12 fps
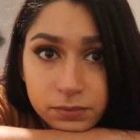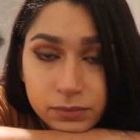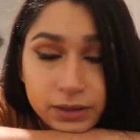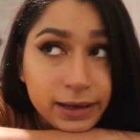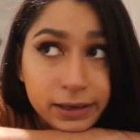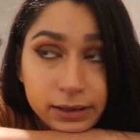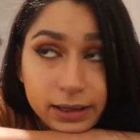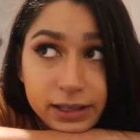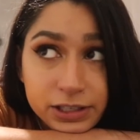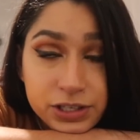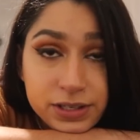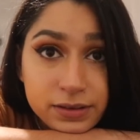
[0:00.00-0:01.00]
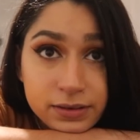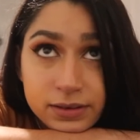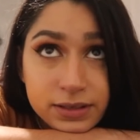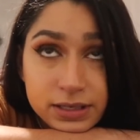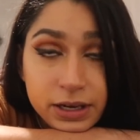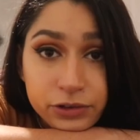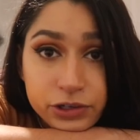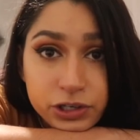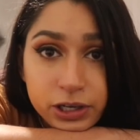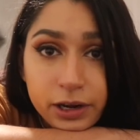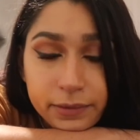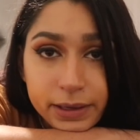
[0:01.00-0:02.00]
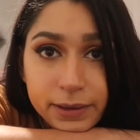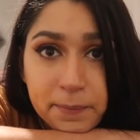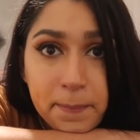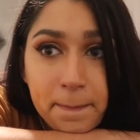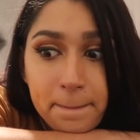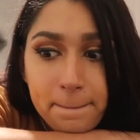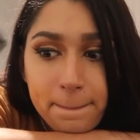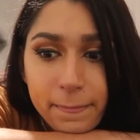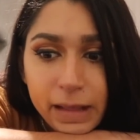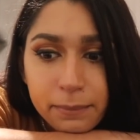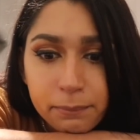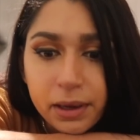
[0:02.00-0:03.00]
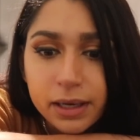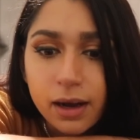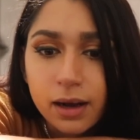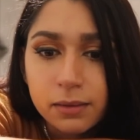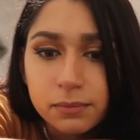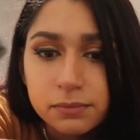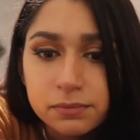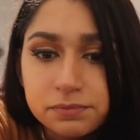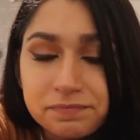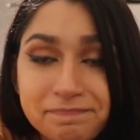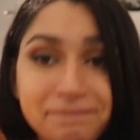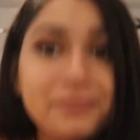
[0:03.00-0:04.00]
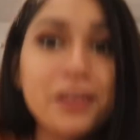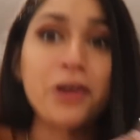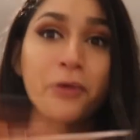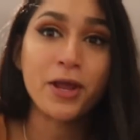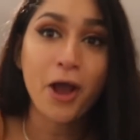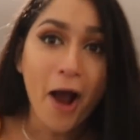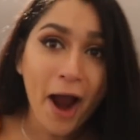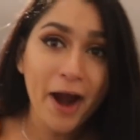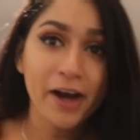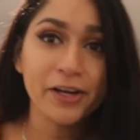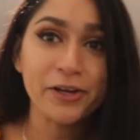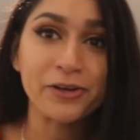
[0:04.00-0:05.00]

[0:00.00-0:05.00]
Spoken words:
I'm not gonna lie, that shit scared the shit out of me. But here we are, you